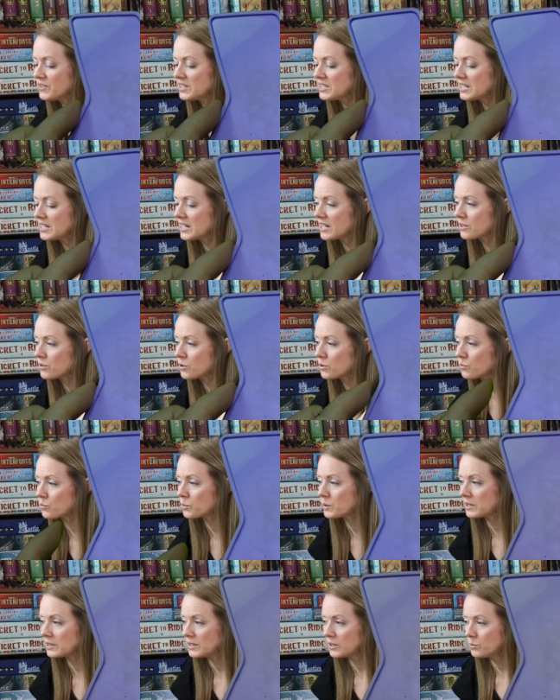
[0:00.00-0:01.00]
fit together
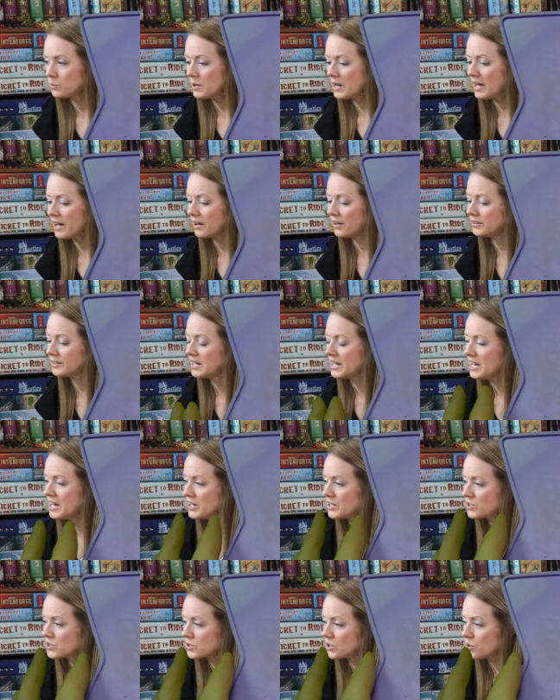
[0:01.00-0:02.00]
really well.
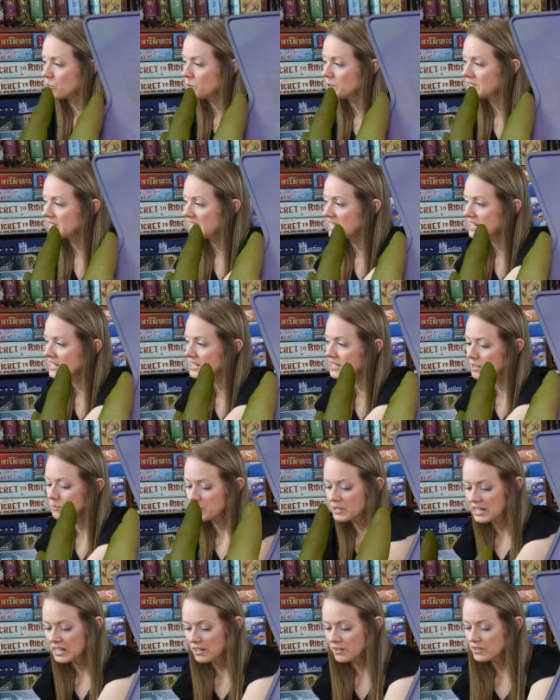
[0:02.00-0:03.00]
So we'll say that
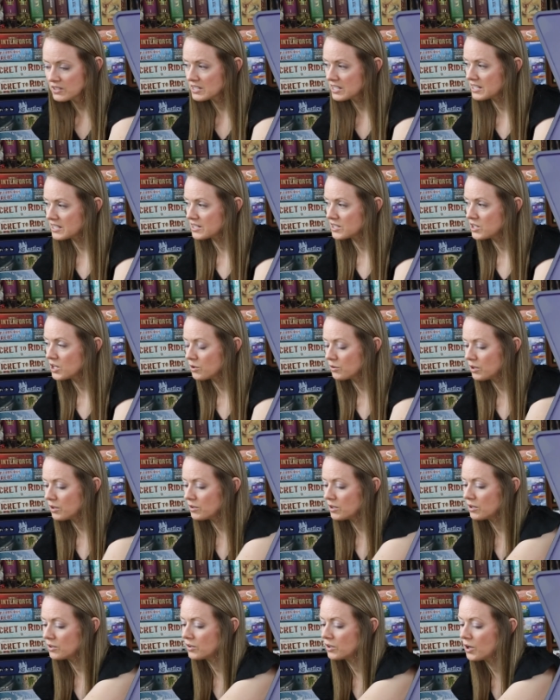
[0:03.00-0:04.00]
somebody else says, no, no,
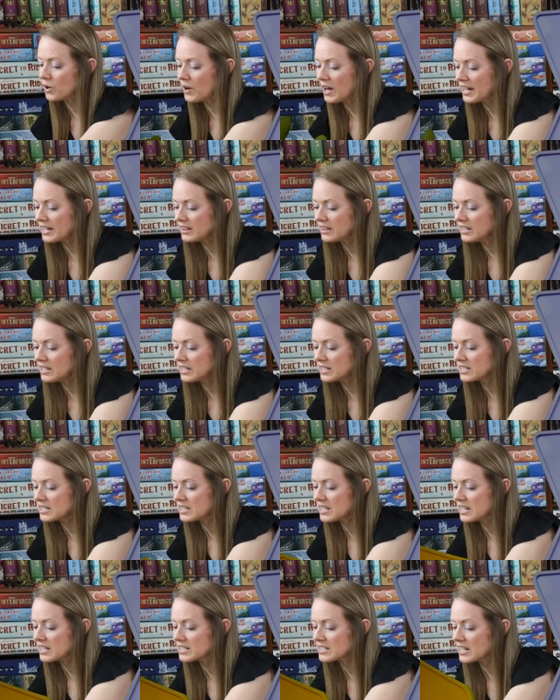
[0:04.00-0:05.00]
no, no, I think it's
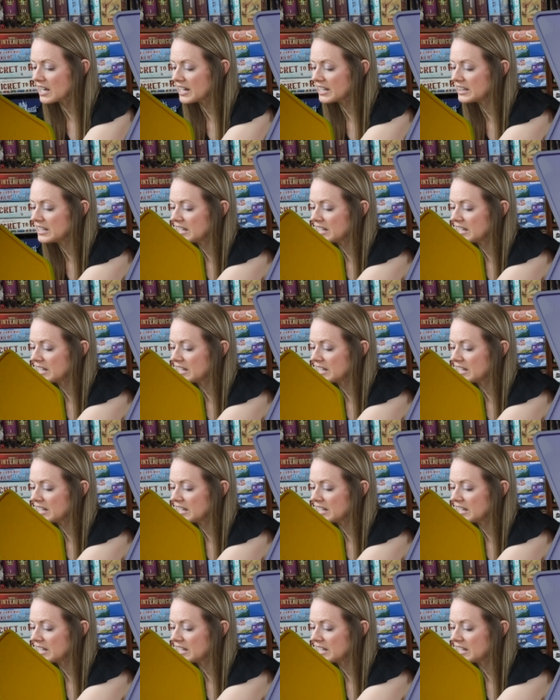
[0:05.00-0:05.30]
this, I